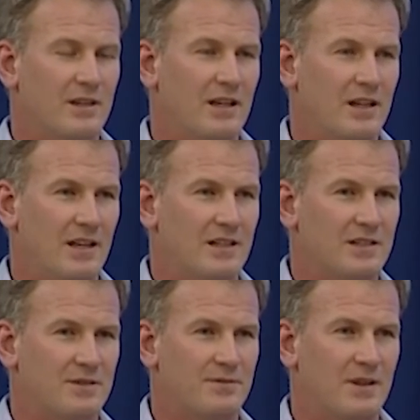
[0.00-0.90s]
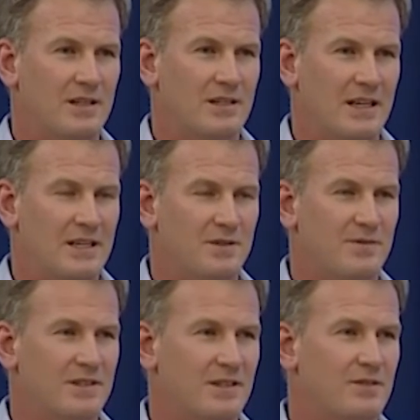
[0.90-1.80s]
at, his, at his
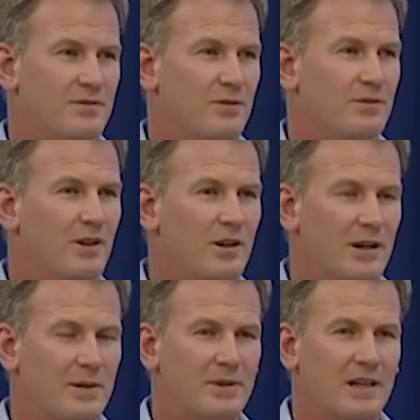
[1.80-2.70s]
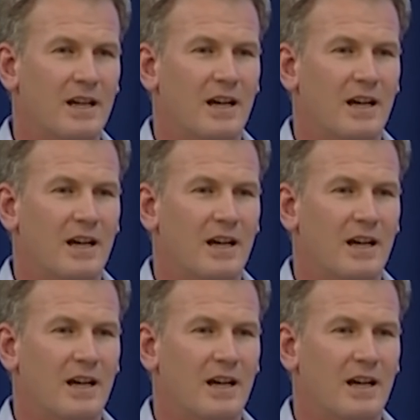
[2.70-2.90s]
visit for follow up,